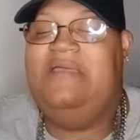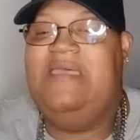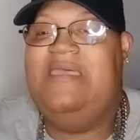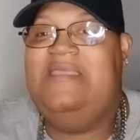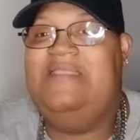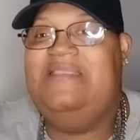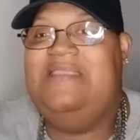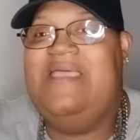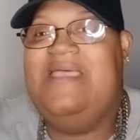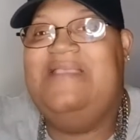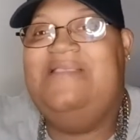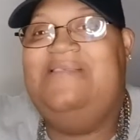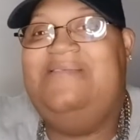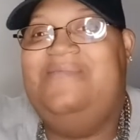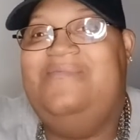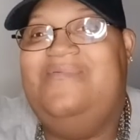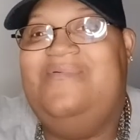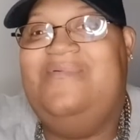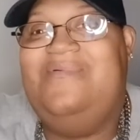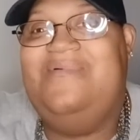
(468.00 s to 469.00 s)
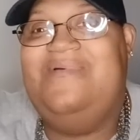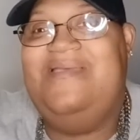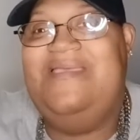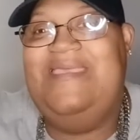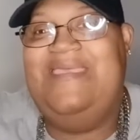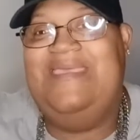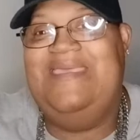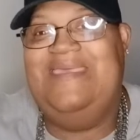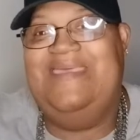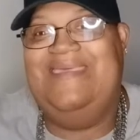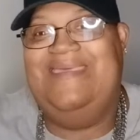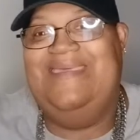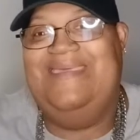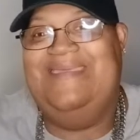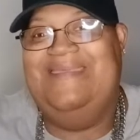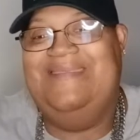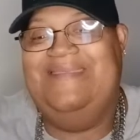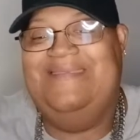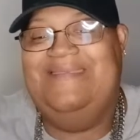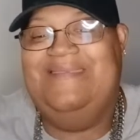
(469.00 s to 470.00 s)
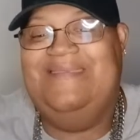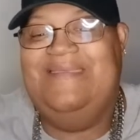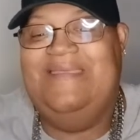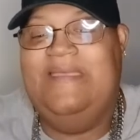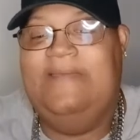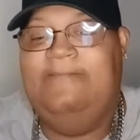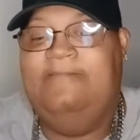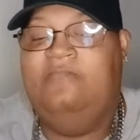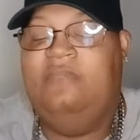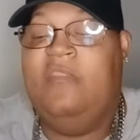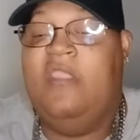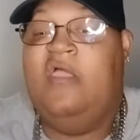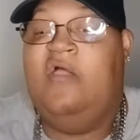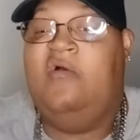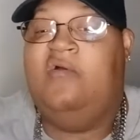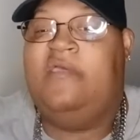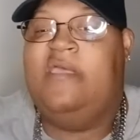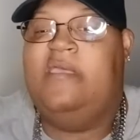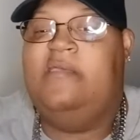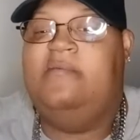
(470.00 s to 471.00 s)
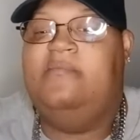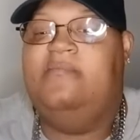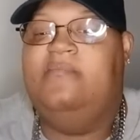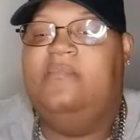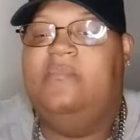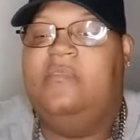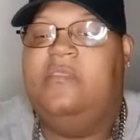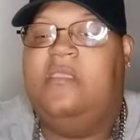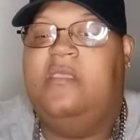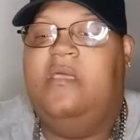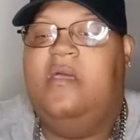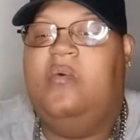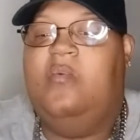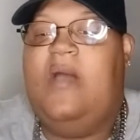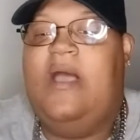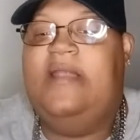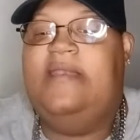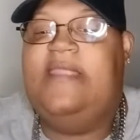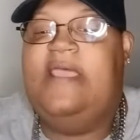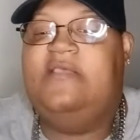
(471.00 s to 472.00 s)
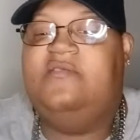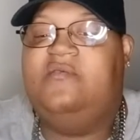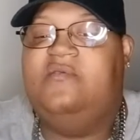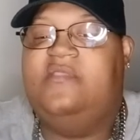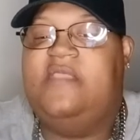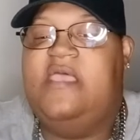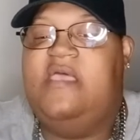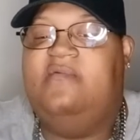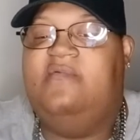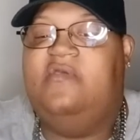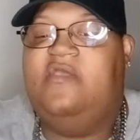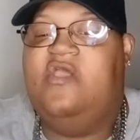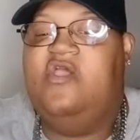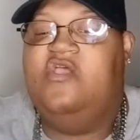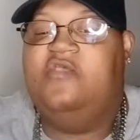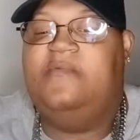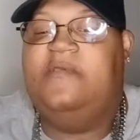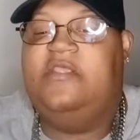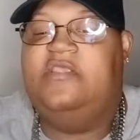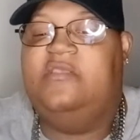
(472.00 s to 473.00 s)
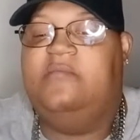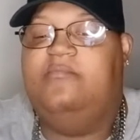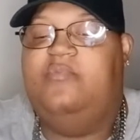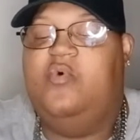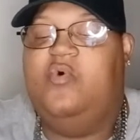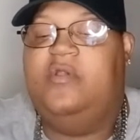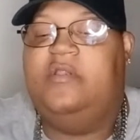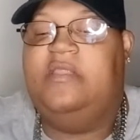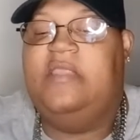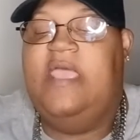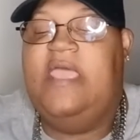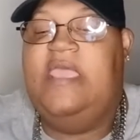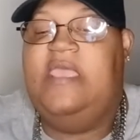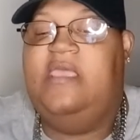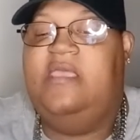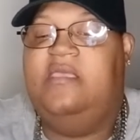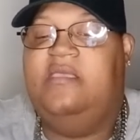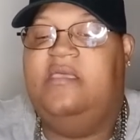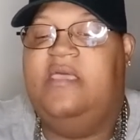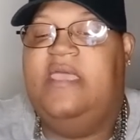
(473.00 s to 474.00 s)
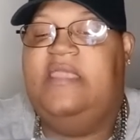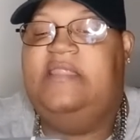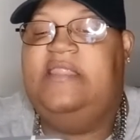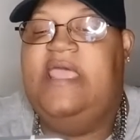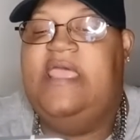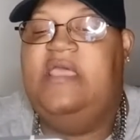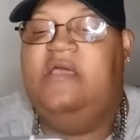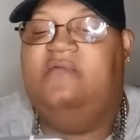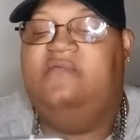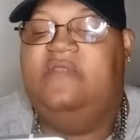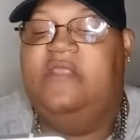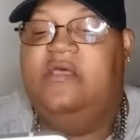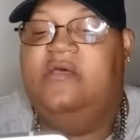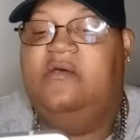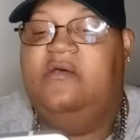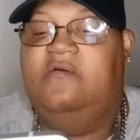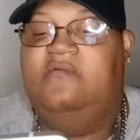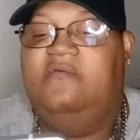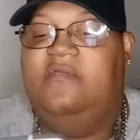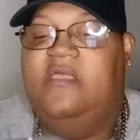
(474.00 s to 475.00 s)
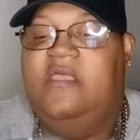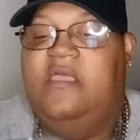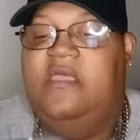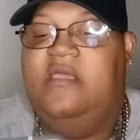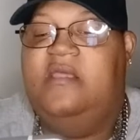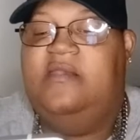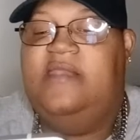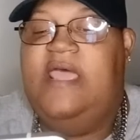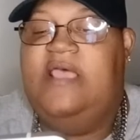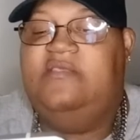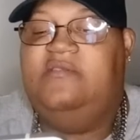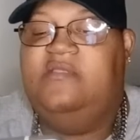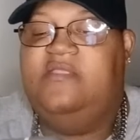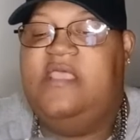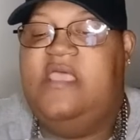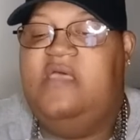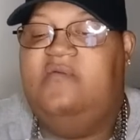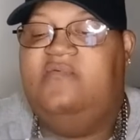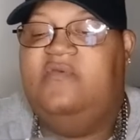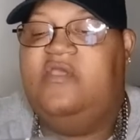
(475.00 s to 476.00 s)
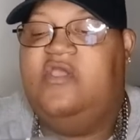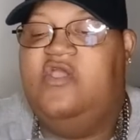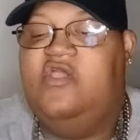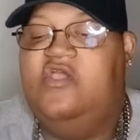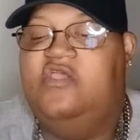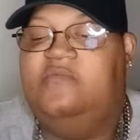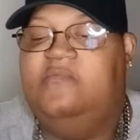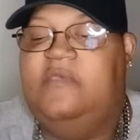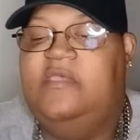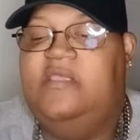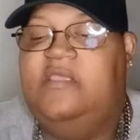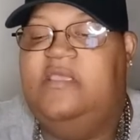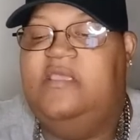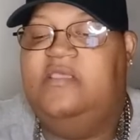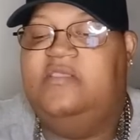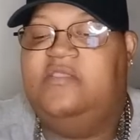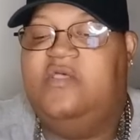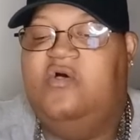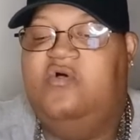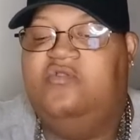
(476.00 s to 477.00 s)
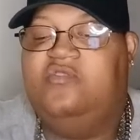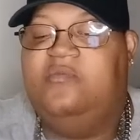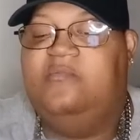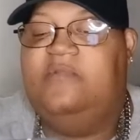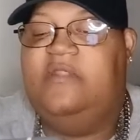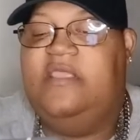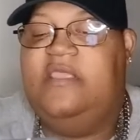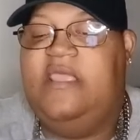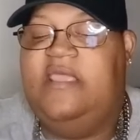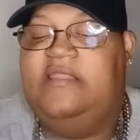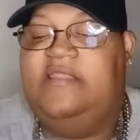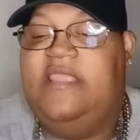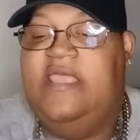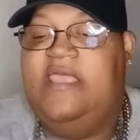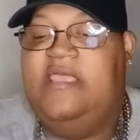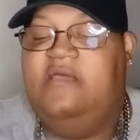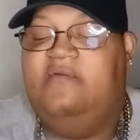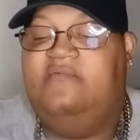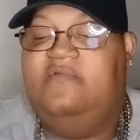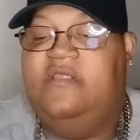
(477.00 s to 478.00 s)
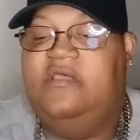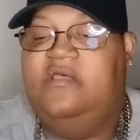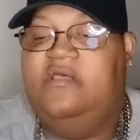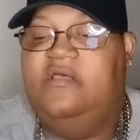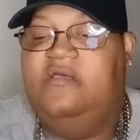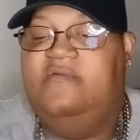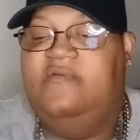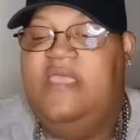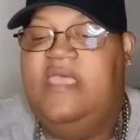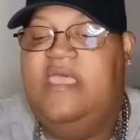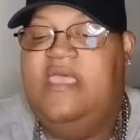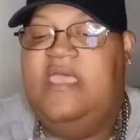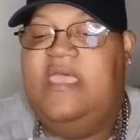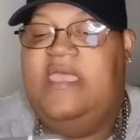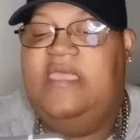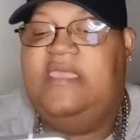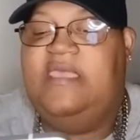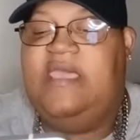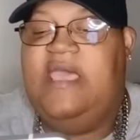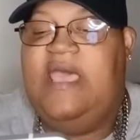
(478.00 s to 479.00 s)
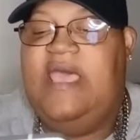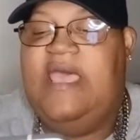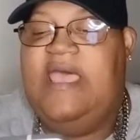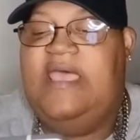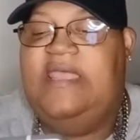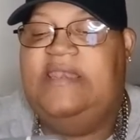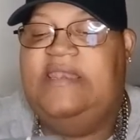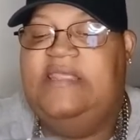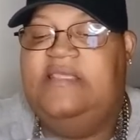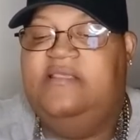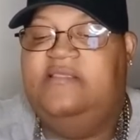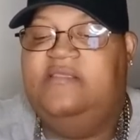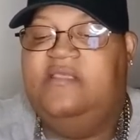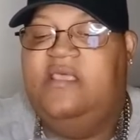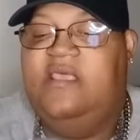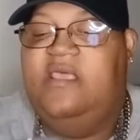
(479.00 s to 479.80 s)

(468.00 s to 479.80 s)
ain't that sweet? Okay. Why National Day of Encouragement is important? A day of love. National Day of Encouragement is ultimately a day of love and kindness.